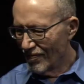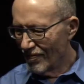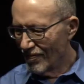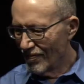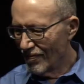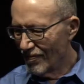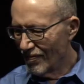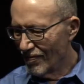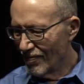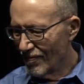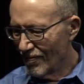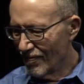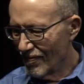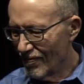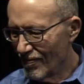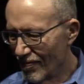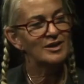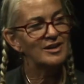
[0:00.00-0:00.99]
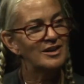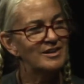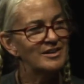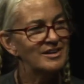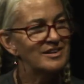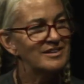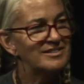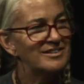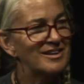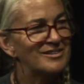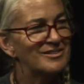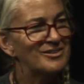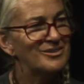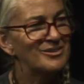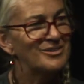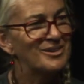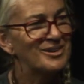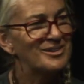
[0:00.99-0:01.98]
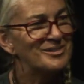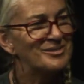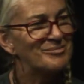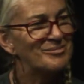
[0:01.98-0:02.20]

a new piece and I'll run out and get it tattooed onto